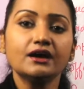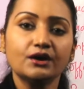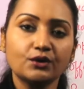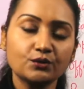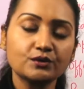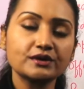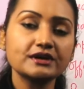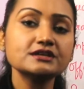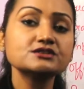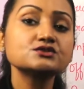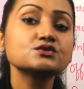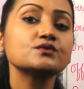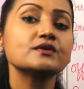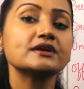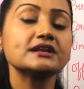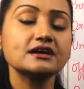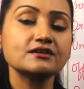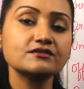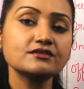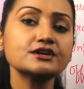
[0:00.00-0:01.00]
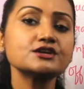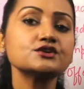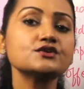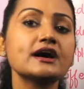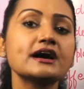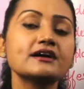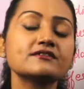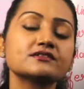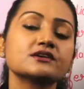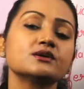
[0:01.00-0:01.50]
Okay, so whenever you
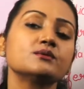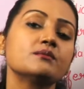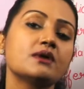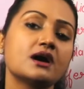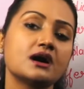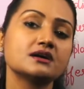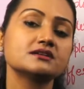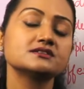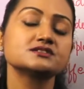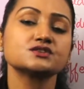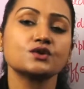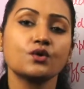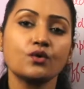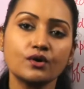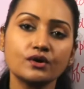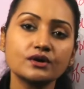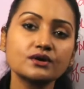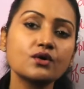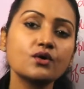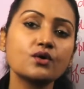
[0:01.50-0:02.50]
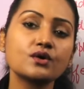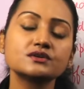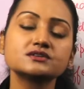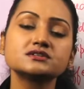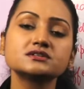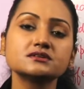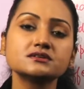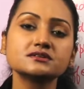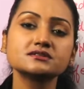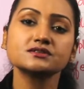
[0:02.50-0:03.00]
have commands or
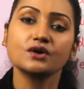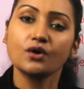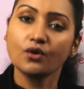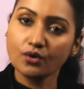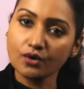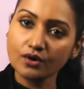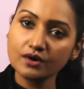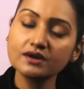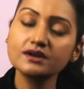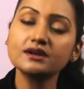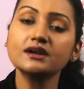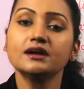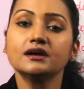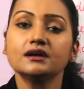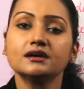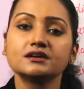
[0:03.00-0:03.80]
orders or